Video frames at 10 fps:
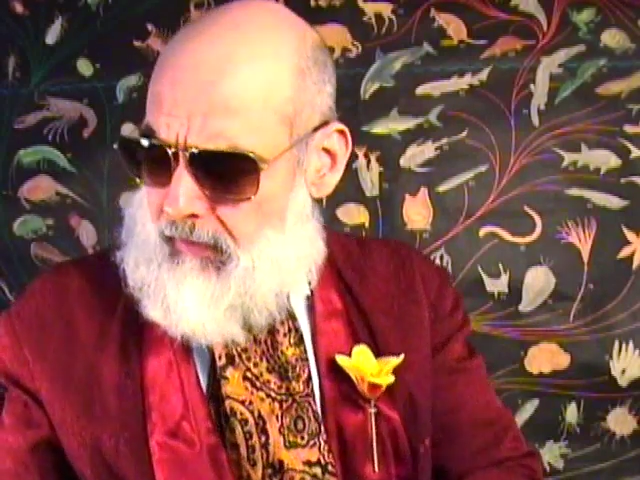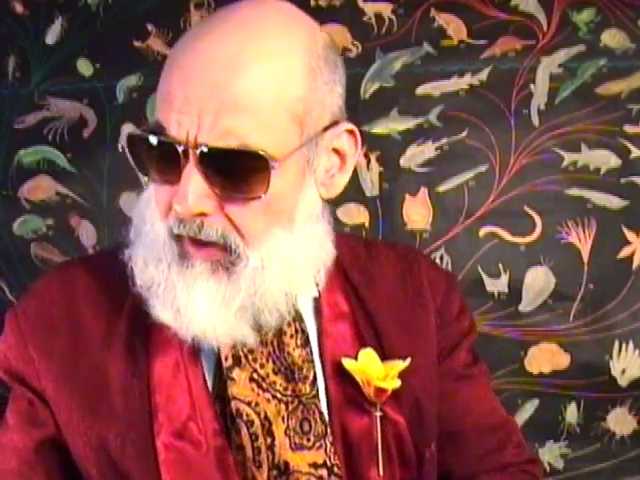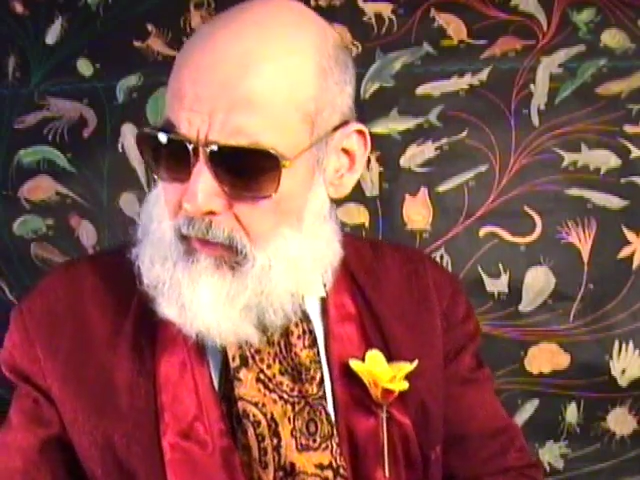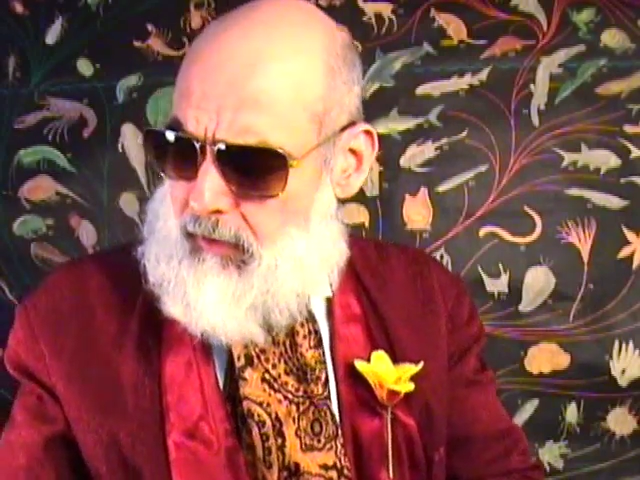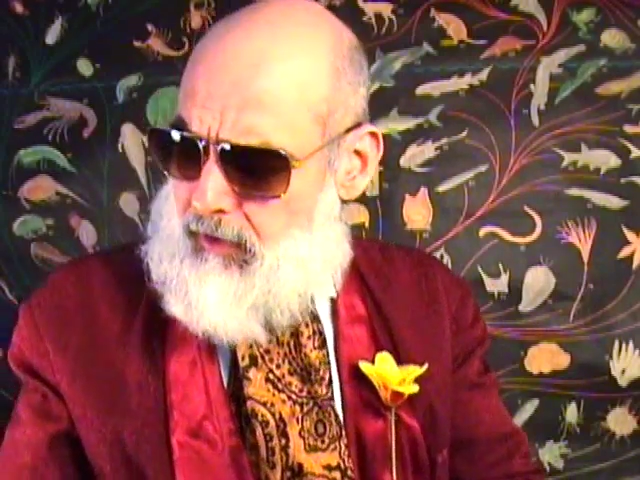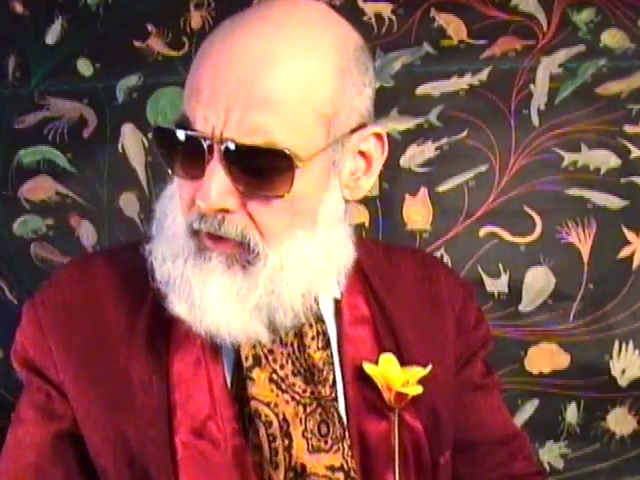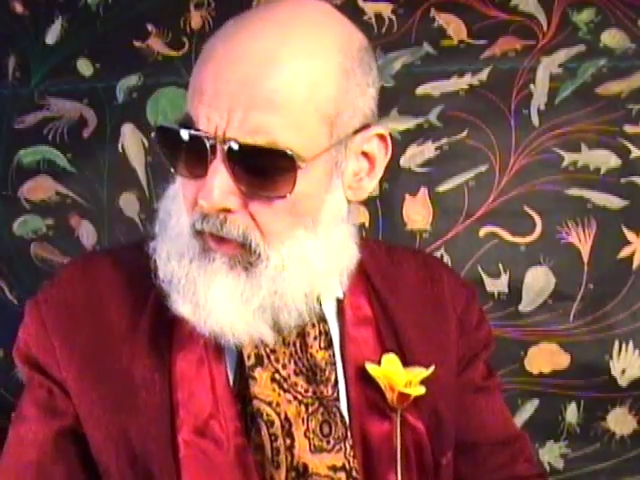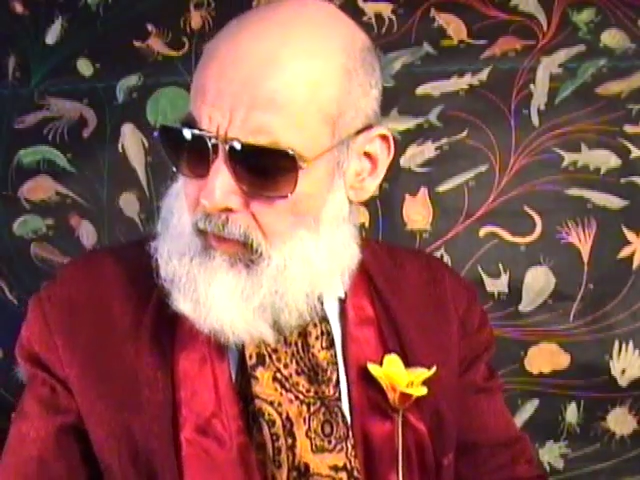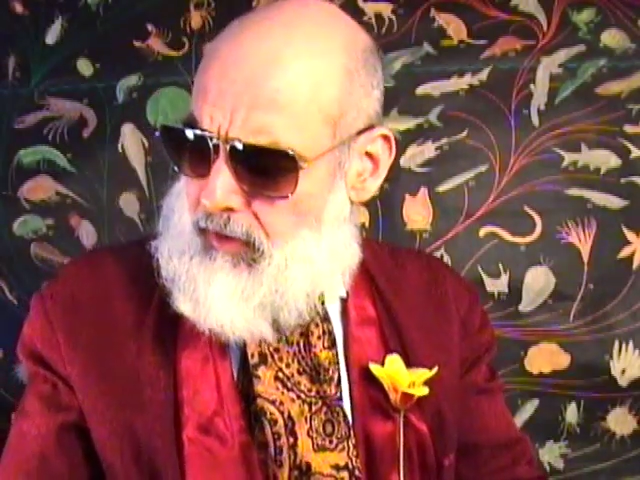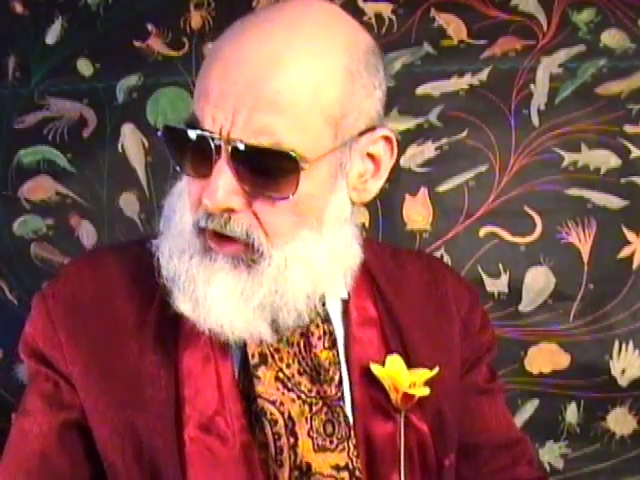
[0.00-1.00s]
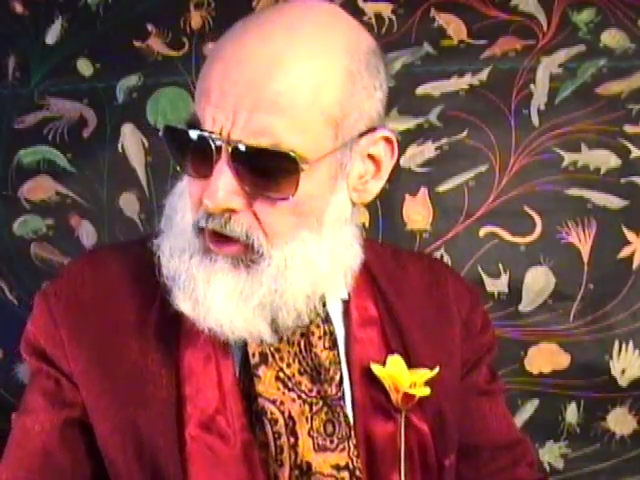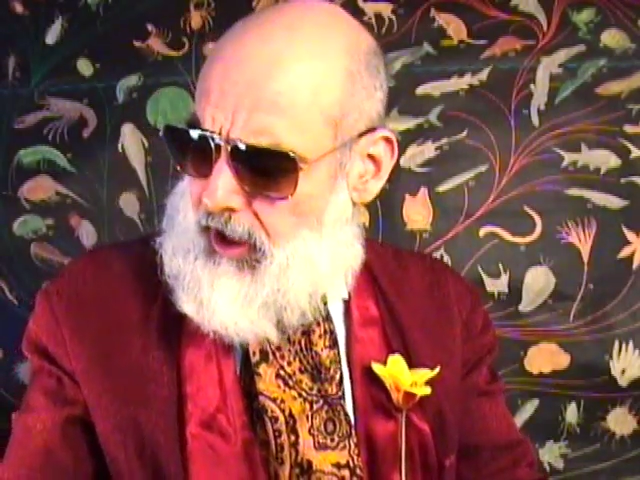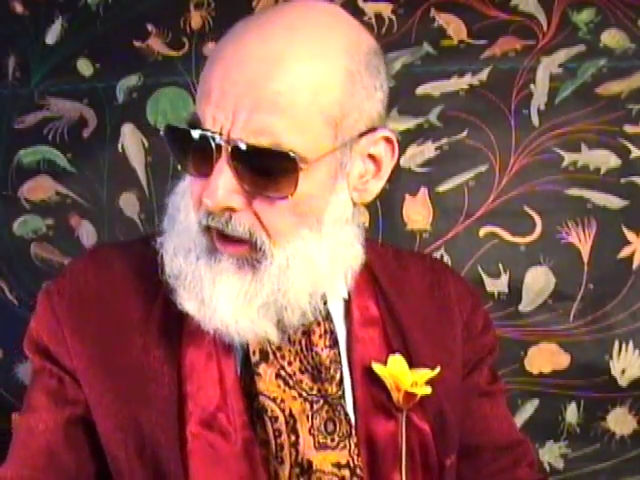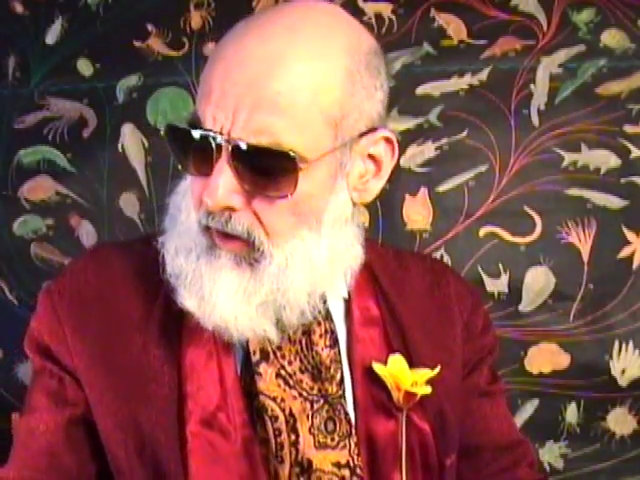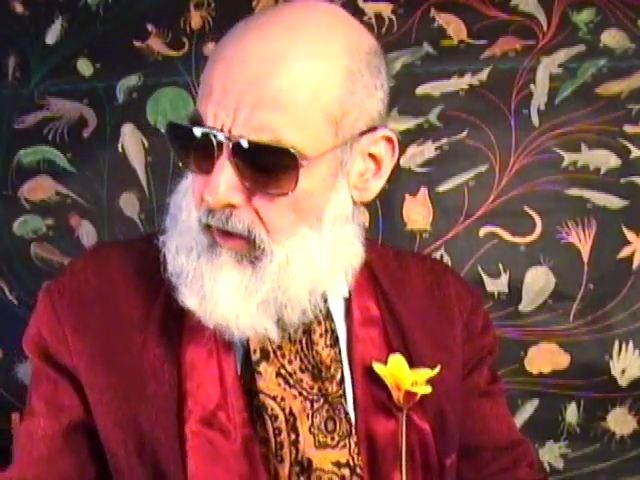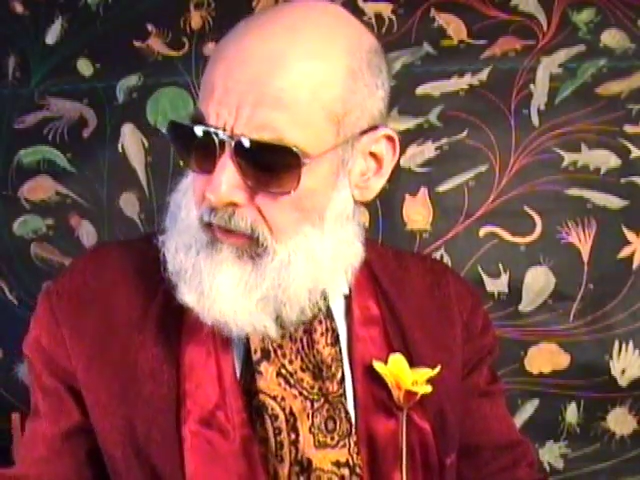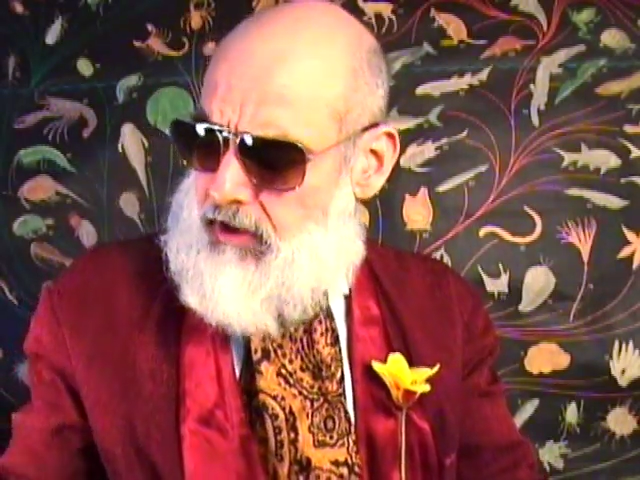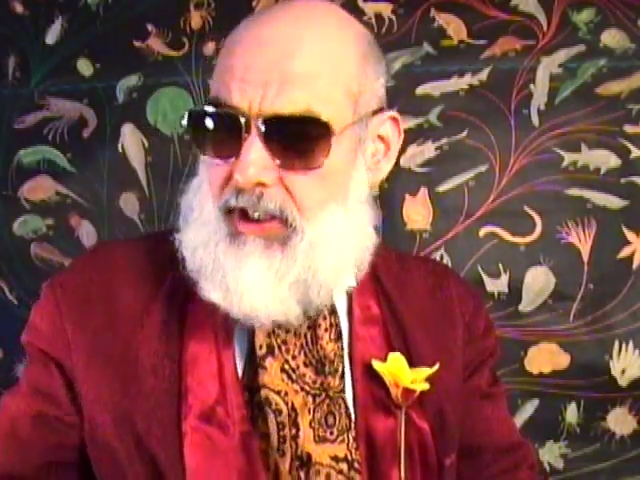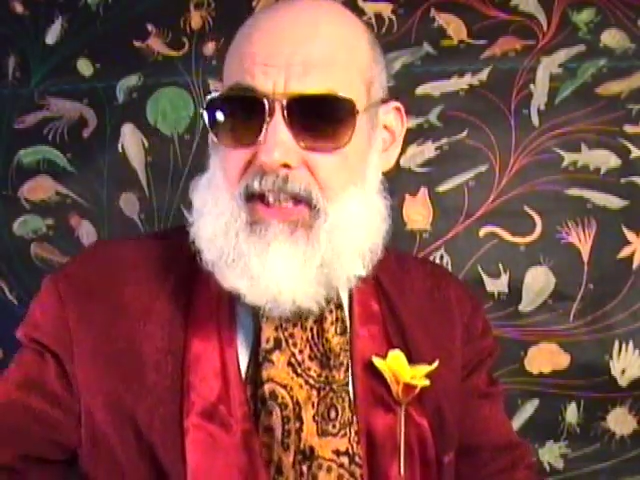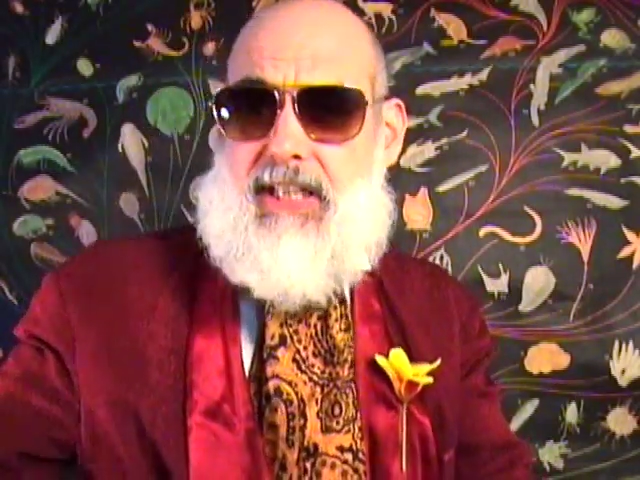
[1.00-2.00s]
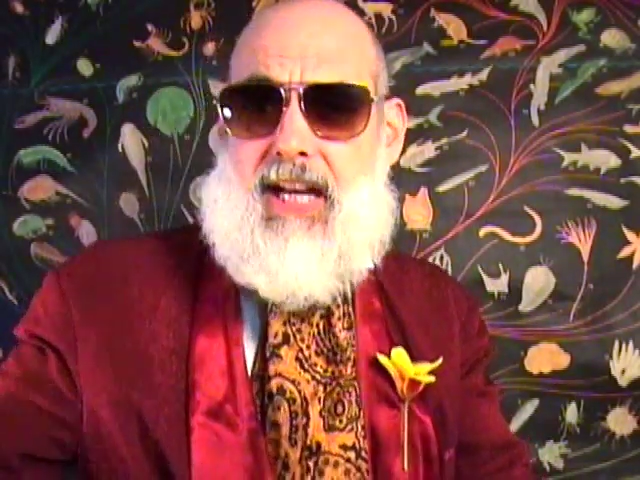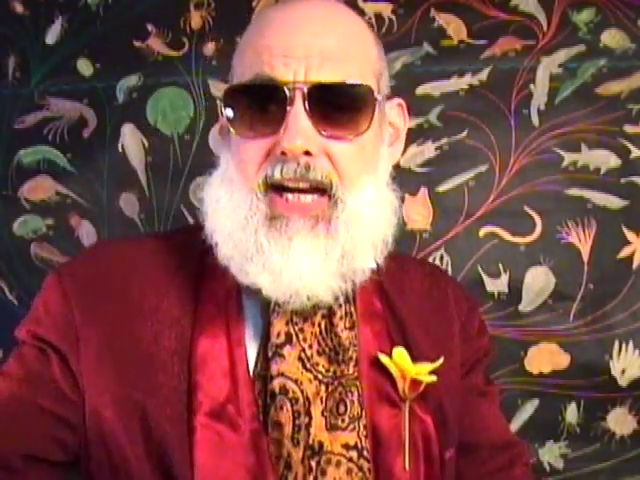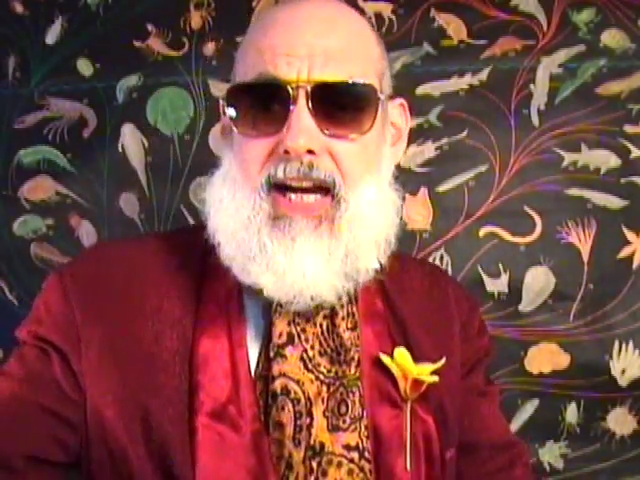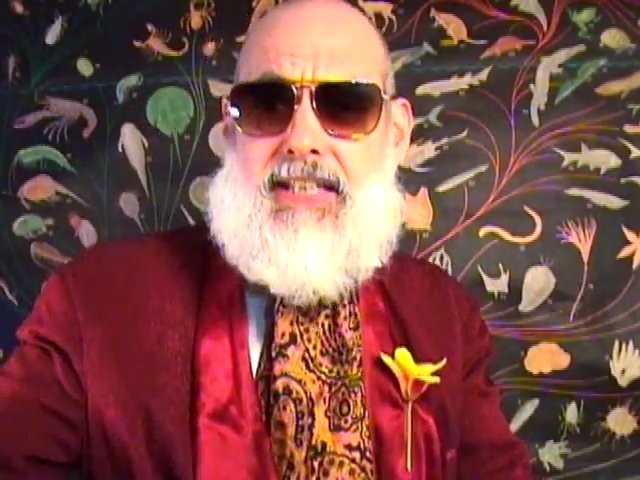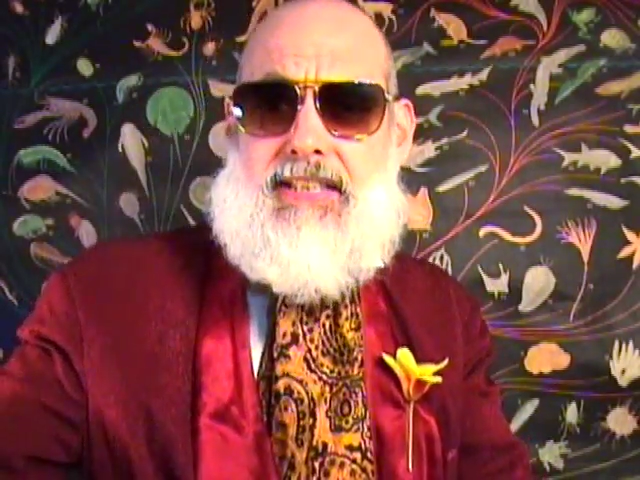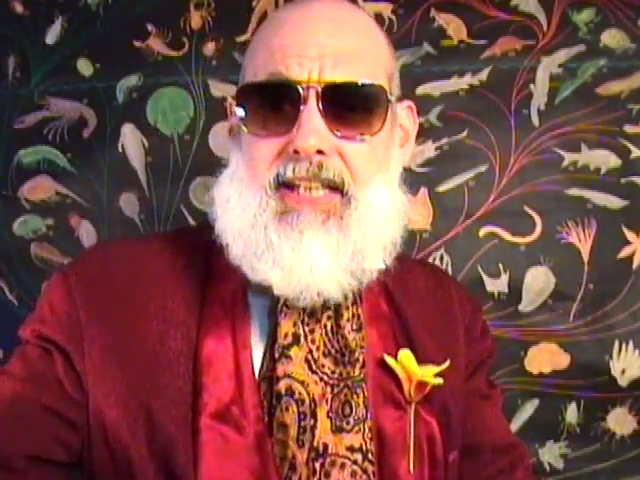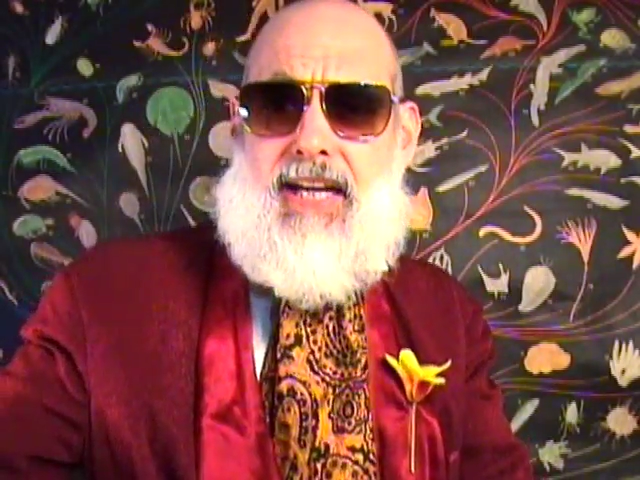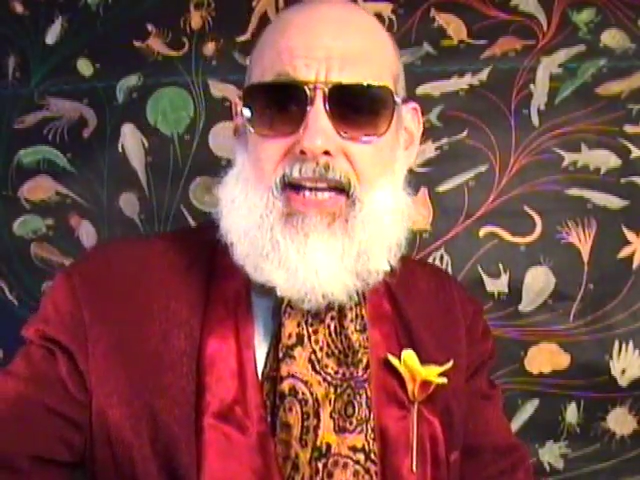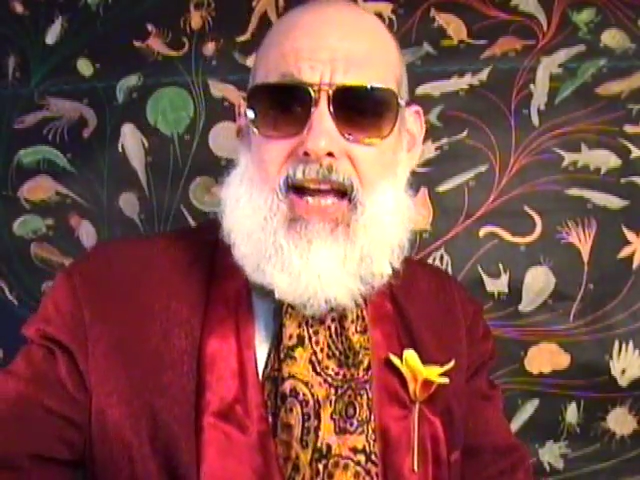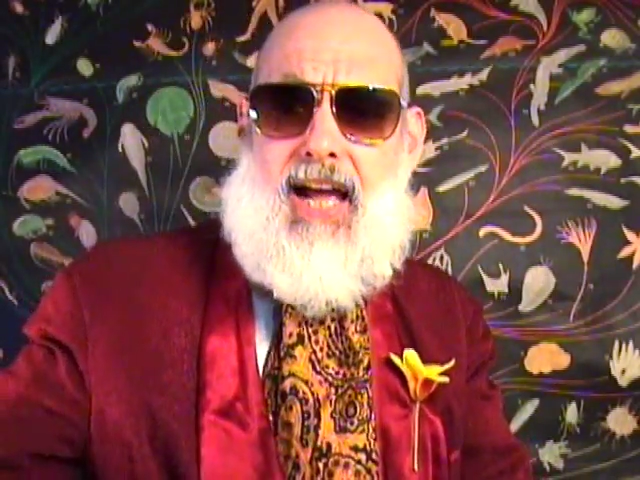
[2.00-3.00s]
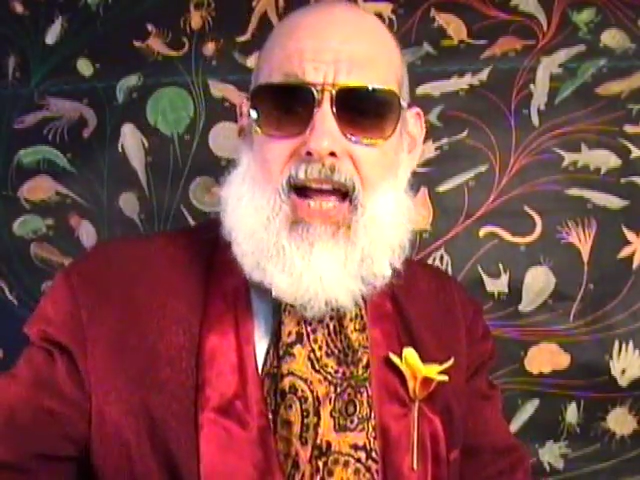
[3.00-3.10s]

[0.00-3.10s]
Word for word: that we would normally share over tea. Like I'd say,